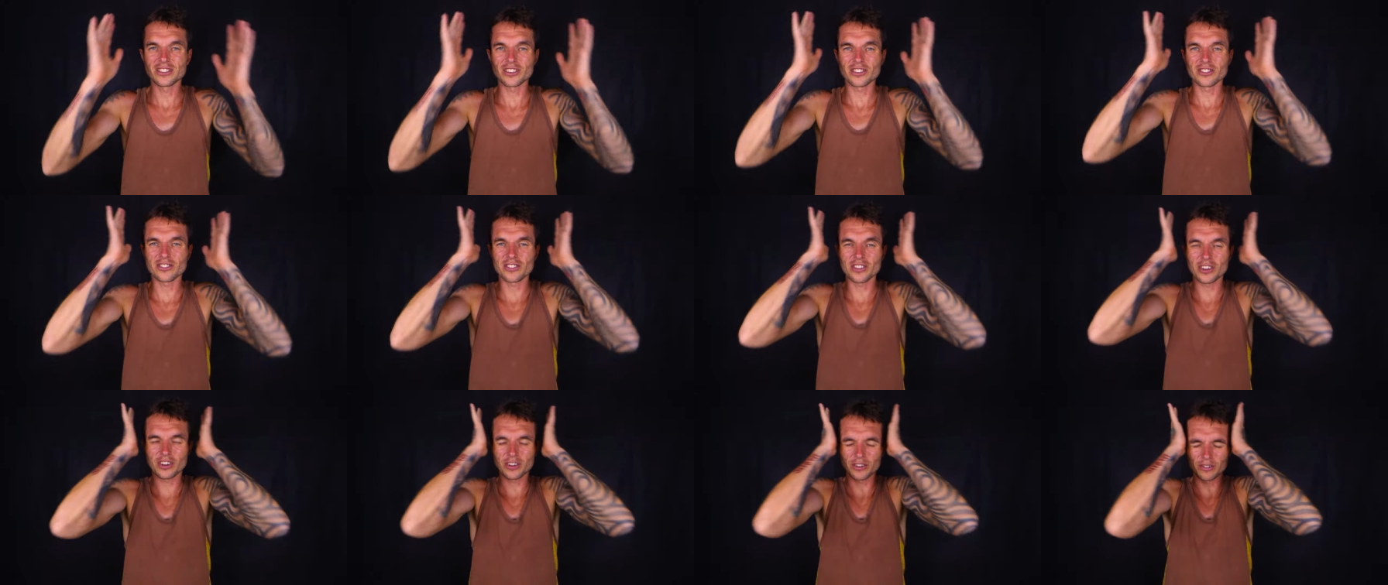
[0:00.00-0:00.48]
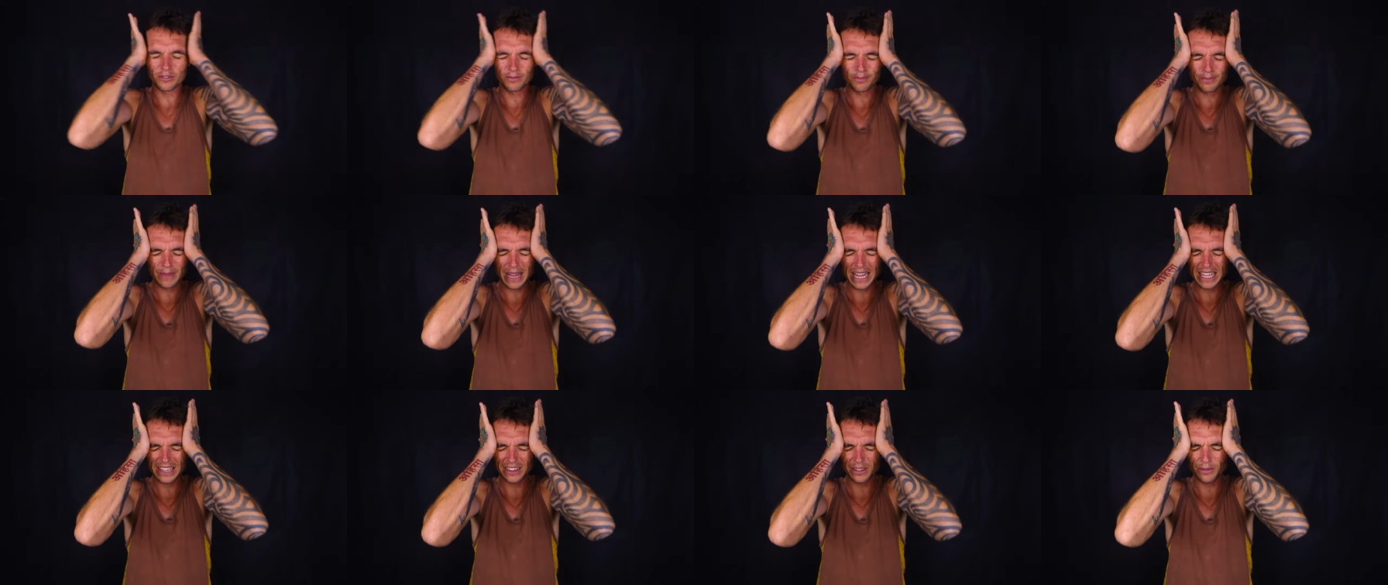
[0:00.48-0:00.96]
just
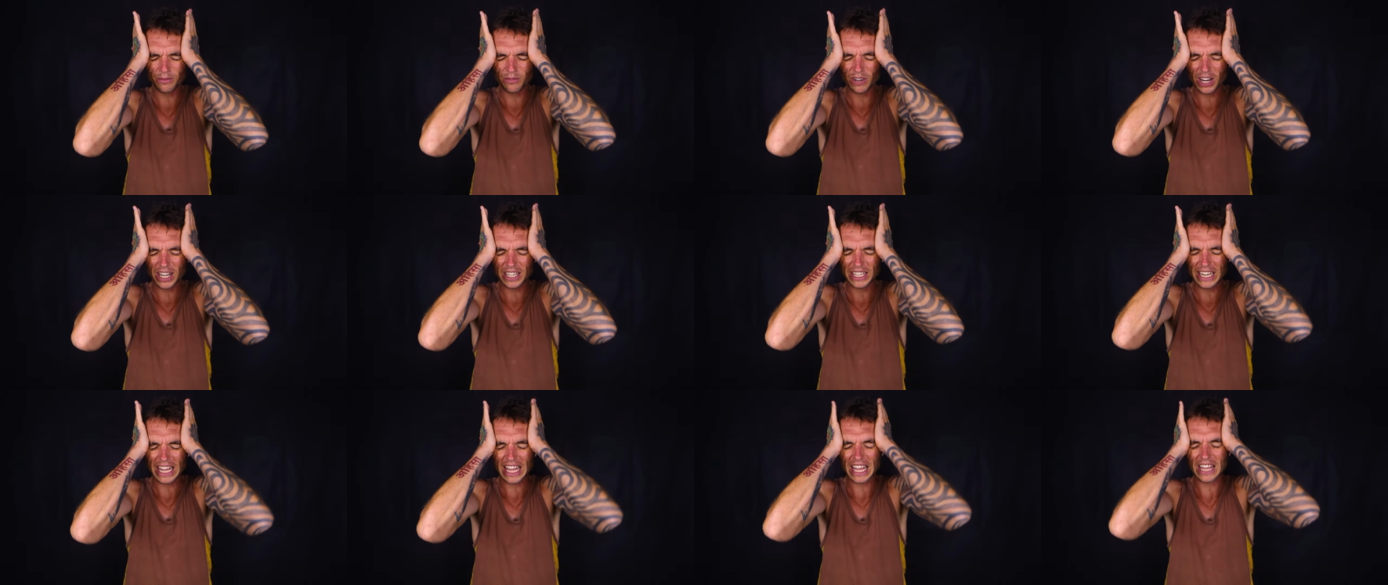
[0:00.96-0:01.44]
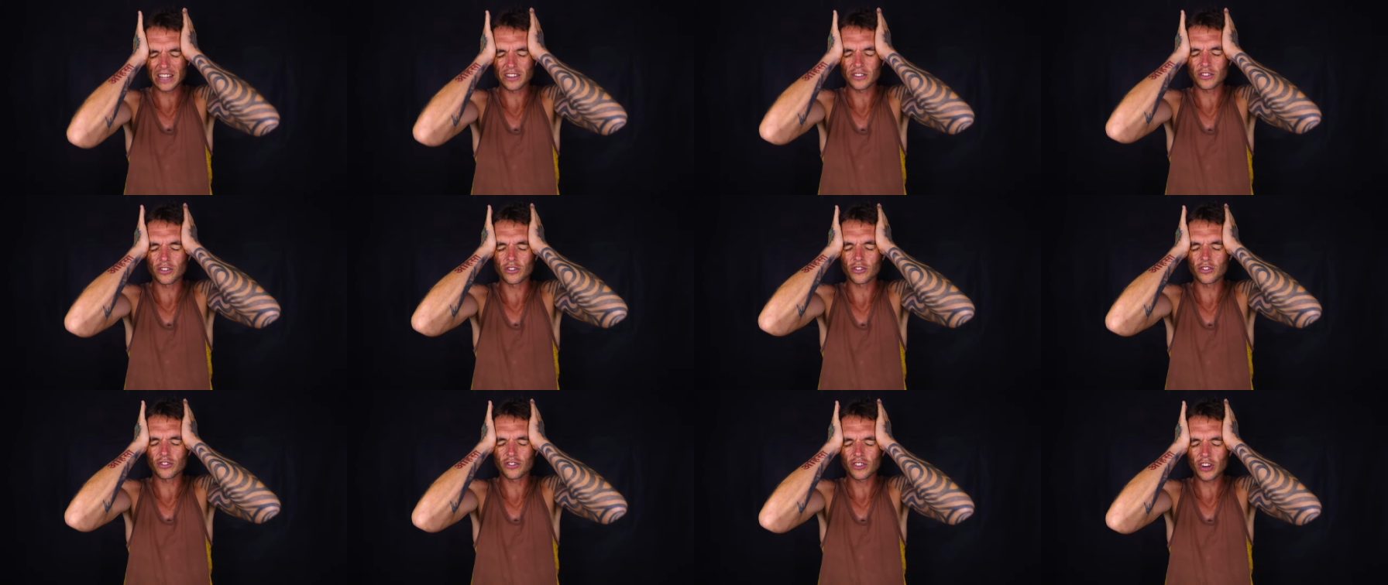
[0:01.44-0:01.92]
made them run
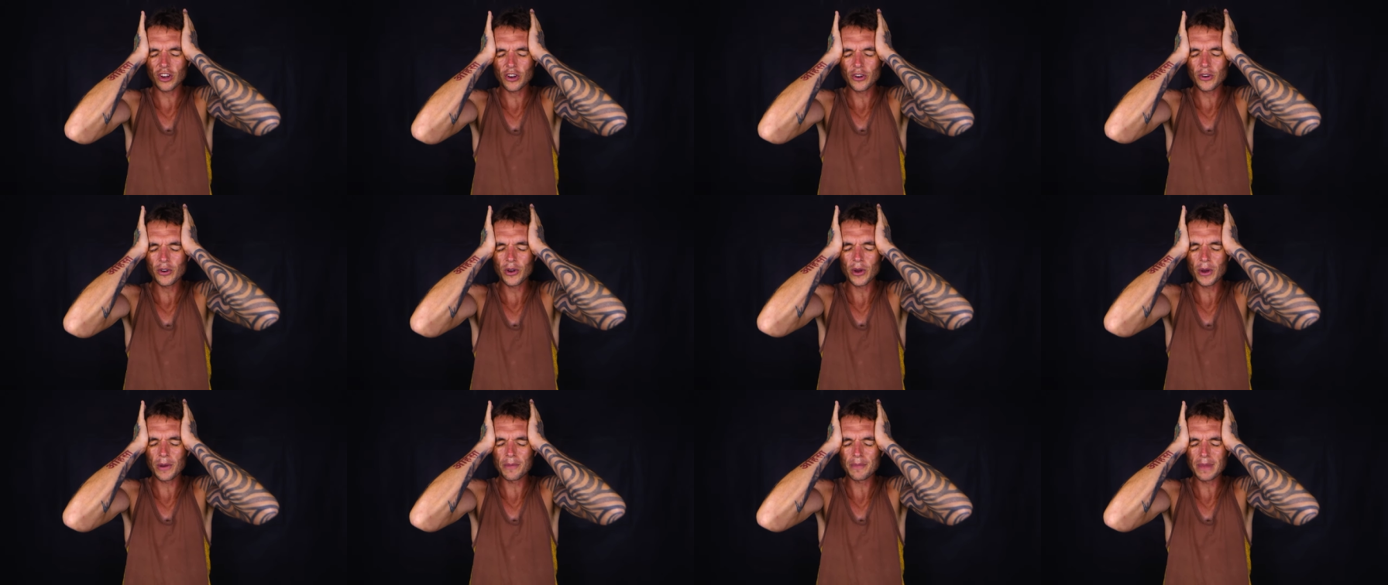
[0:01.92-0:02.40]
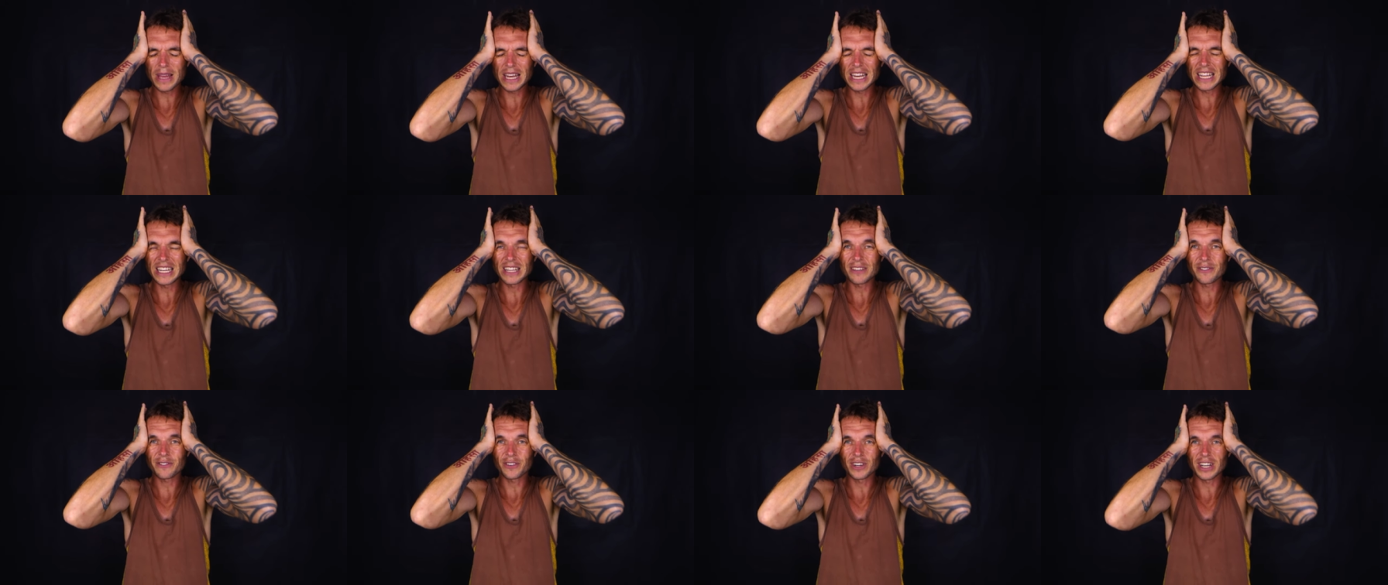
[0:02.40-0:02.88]
into so many
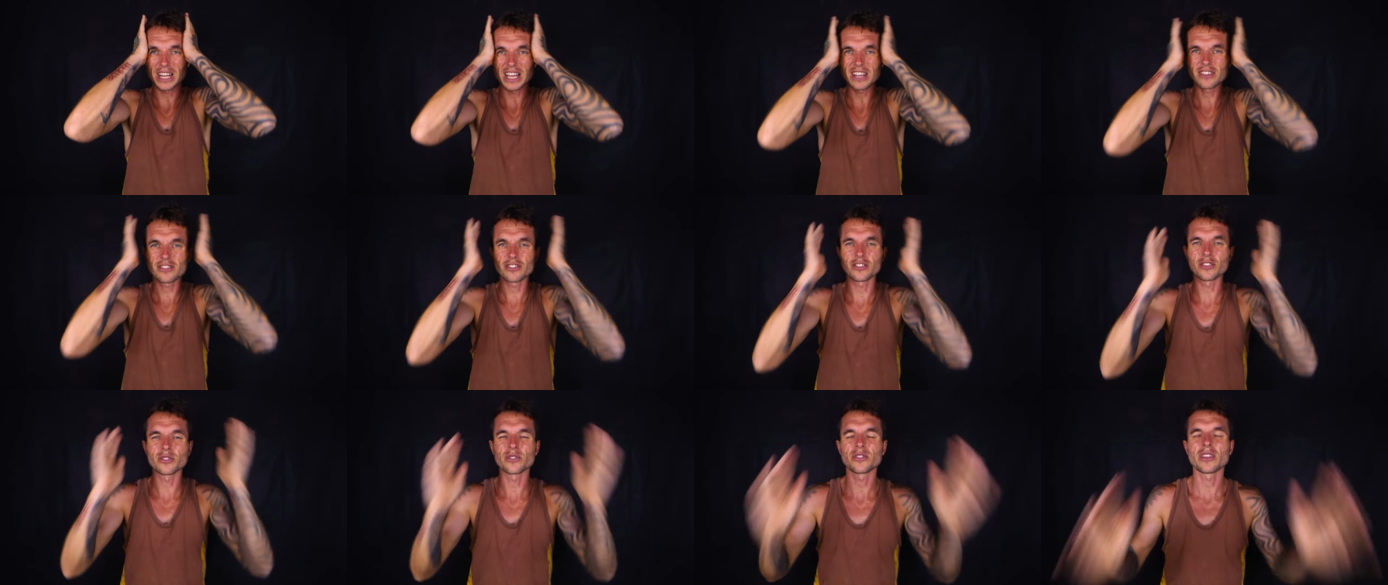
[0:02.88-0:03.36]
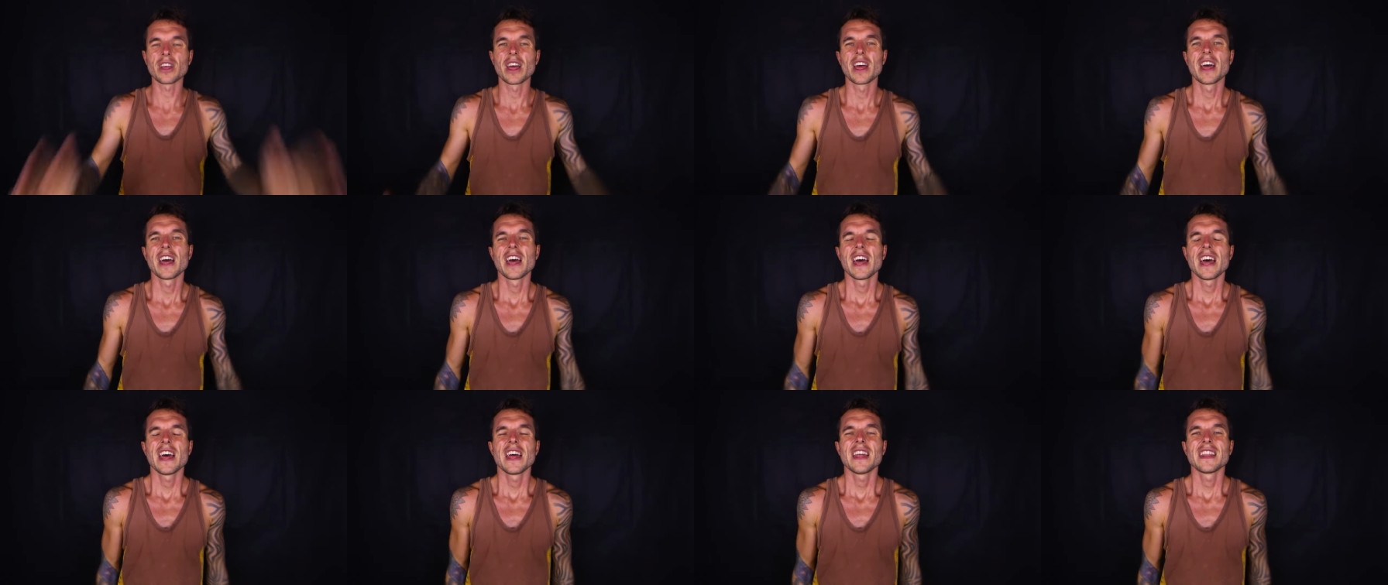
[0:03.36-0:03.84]
different issues
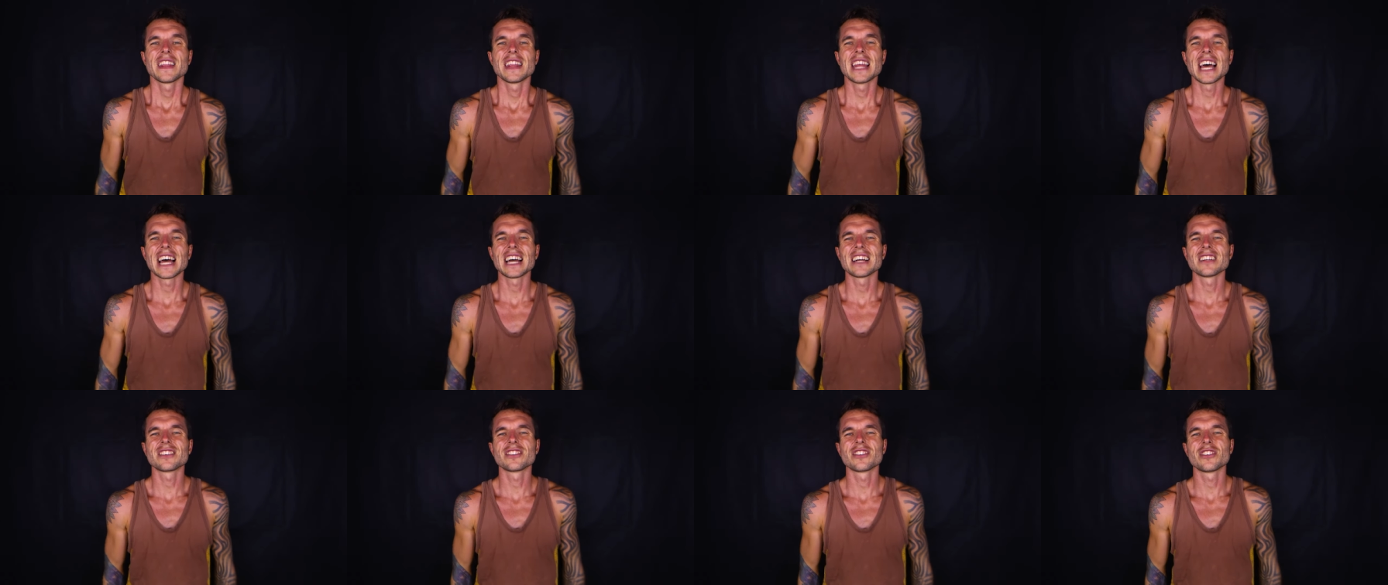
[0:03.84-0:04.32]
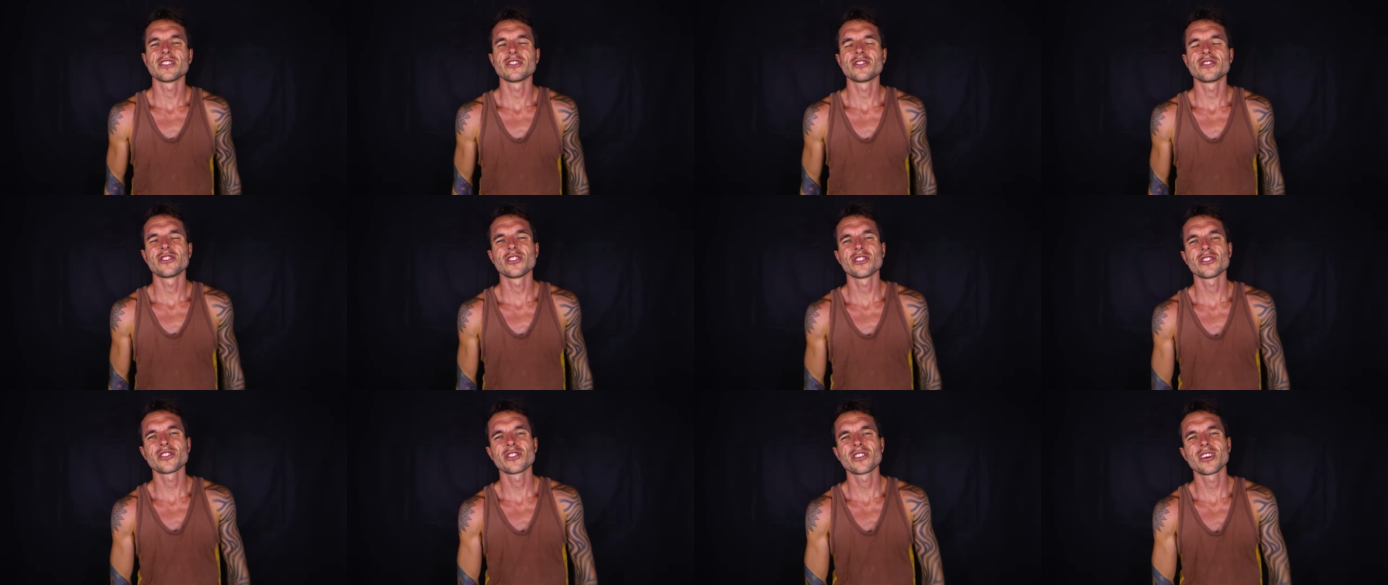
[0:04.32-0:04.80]
that
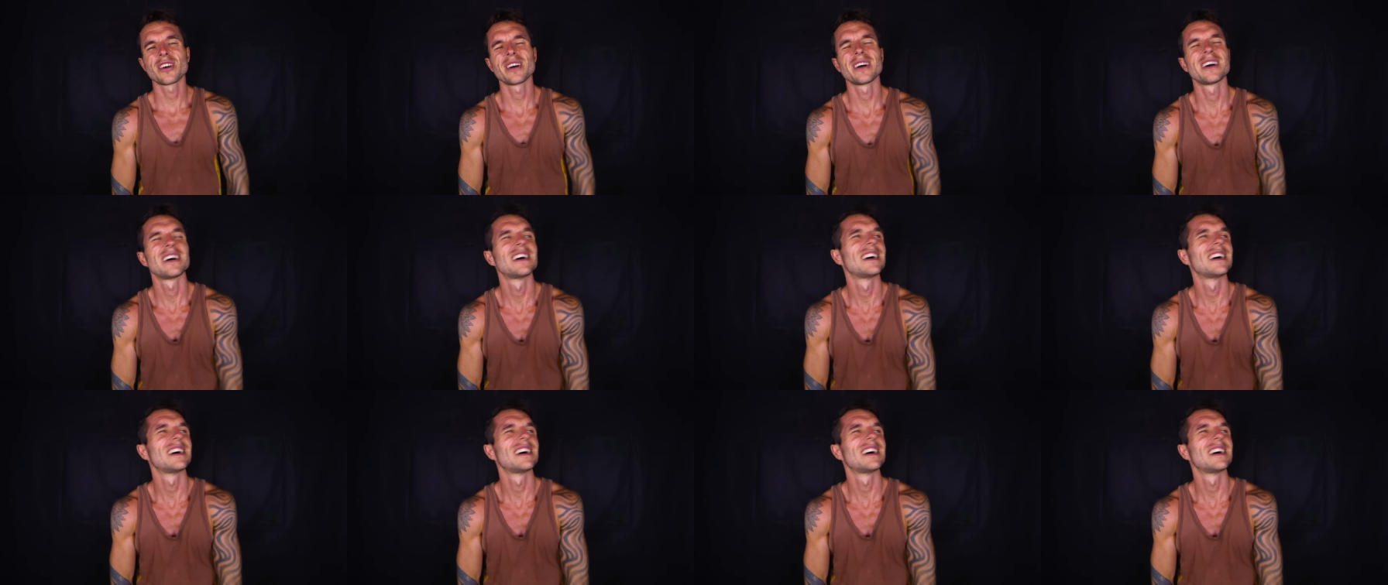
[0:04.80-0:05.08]
just